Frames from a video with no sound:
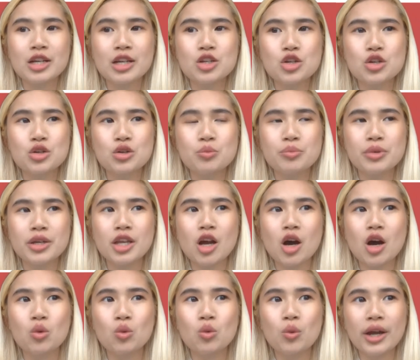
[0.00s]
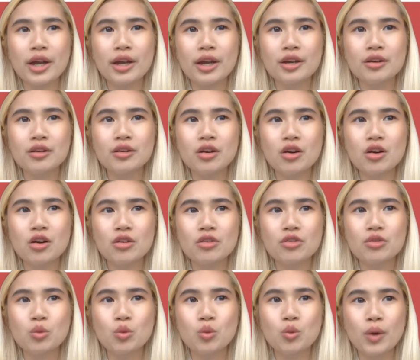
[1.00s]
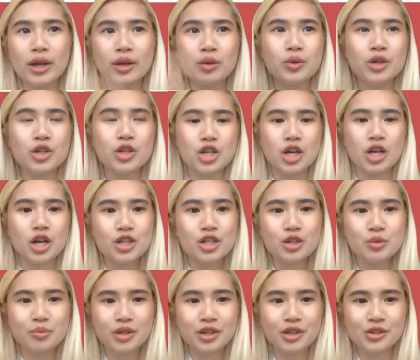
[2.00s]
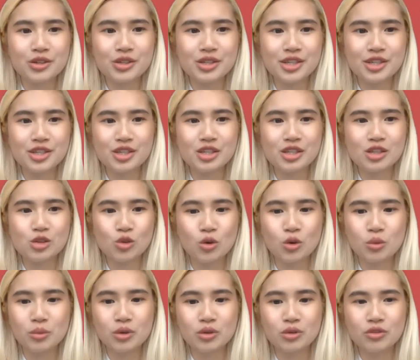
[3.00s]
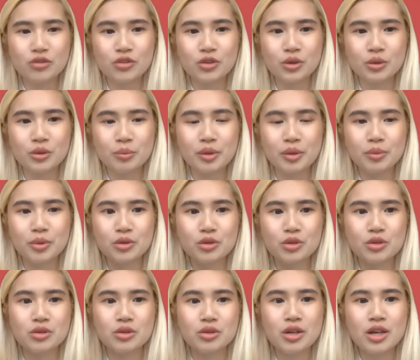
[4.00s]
to be aware of when we judge, because it's normal for people to